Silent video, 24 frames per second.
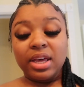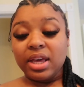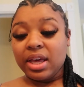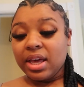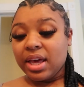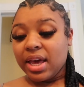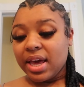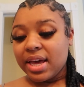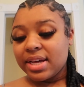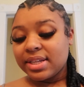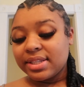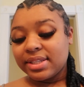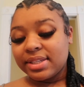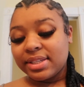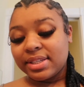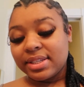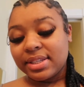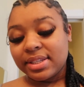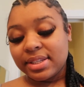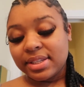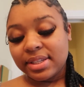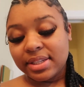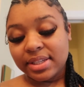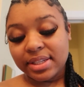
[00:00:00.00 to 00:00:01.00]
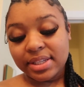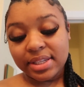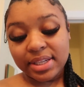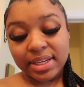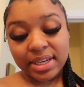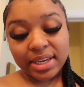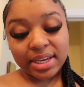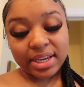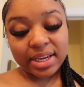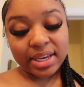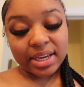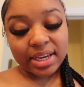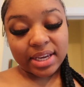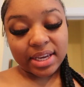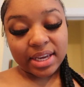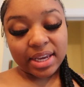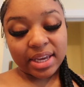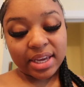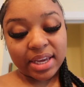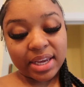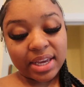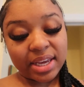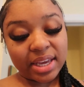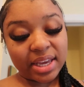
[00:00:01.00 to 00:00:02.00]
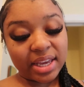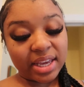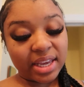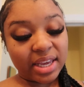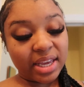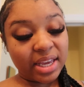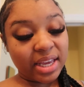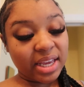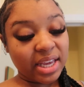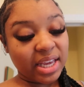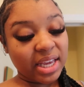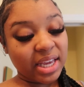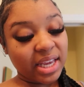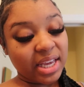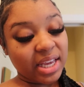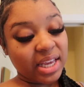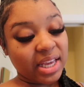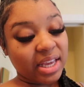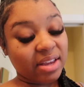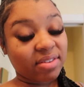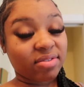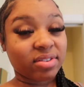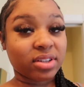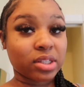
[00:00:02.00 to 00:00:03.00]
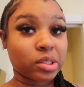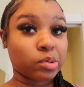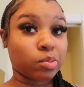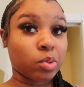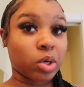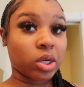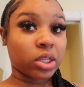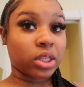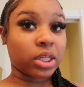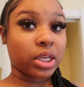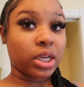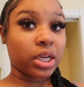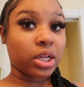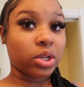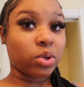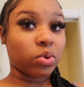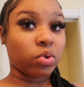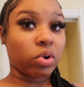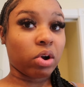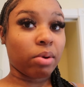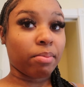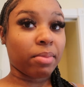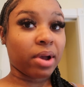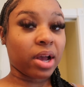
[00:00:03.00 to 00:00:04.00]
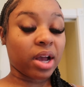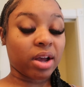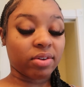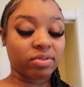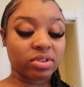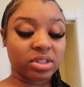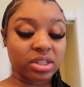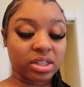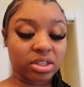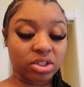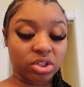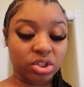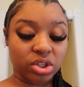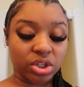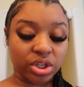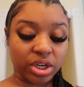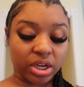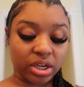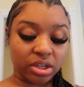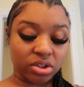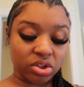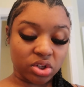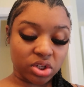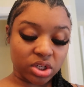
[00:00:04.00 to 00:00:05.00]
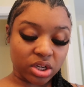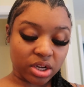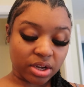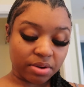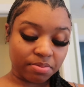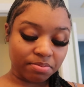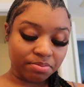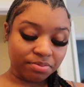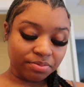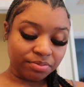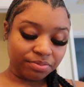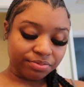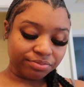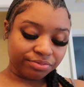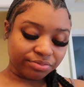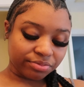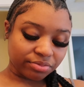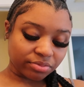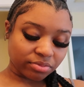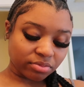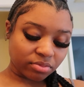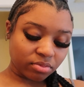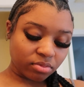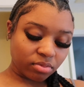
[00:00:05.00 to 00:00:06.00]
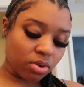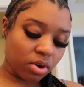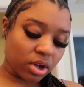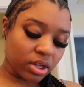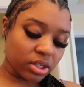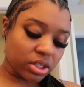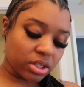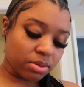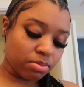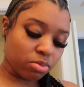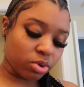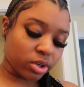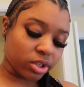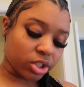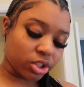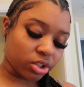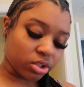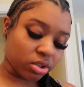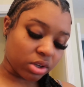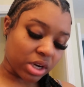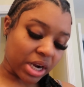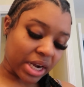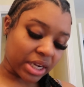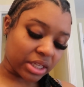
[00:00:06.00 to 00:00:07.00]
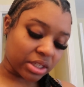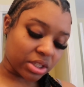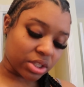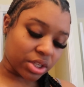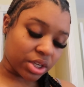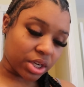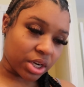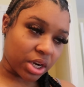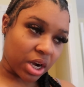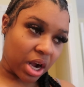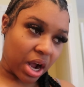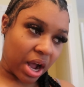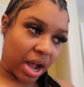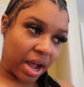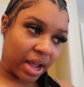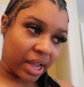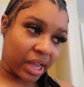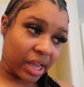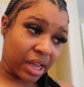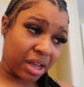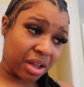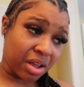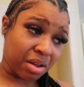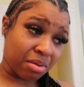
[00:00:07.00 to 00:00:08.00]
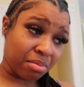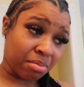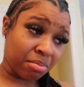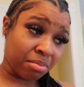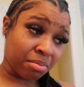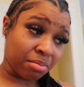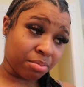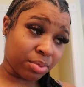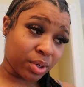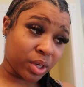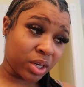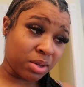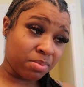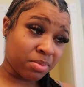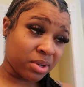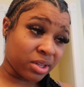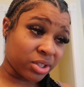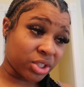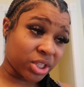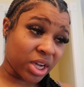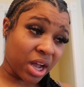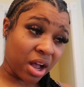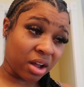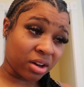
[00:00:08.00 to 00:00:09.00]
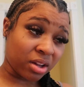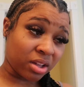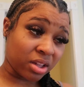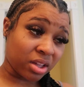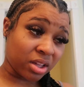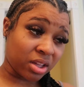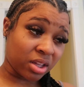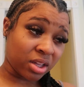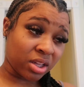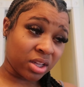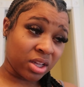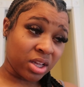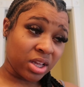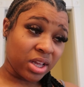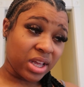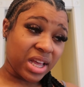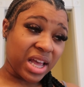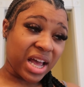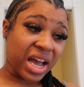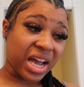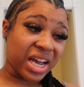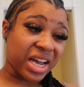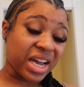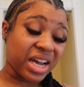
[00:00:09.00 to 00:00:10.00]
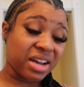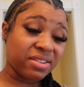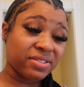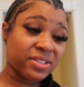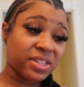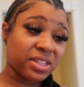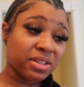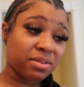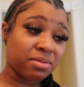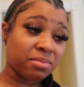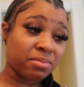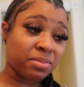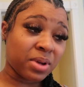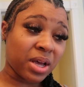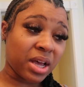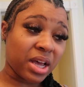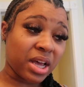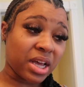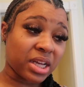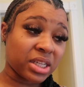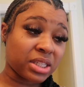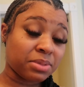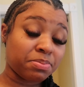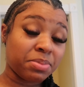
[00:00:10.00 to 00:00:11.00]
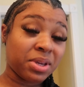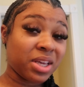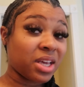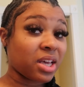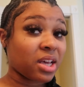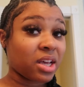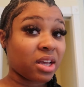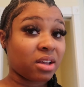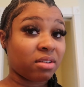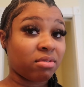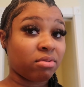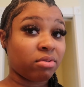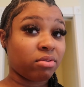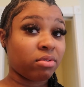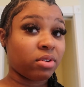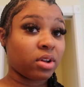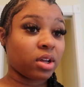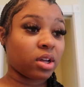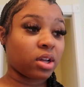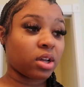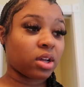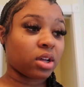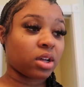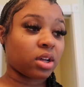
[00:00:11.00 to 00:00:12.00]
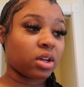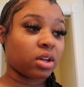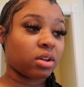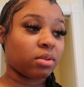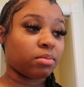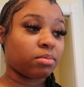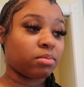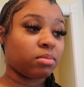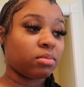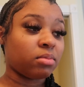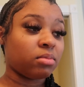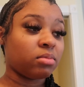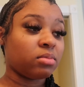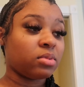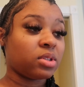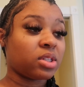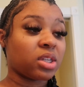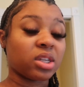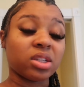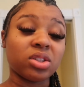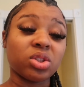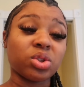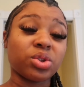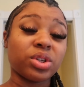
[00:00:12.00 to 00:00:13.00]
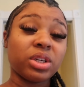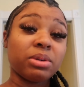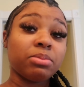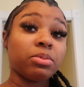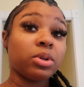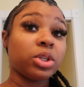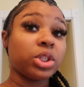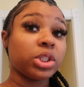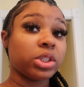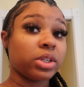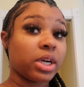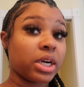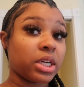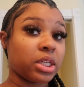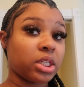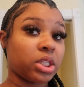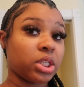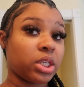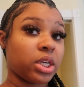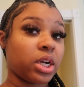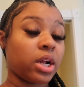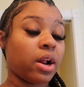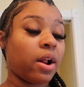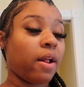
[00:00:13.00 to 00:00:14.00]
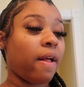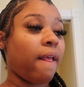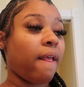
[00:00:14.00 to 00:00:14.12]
and see if it's worth it, or I'm gonna have to exchange it. On to moisturizer. I am pretty much out of, I have some SPF sunscreen moisturizer,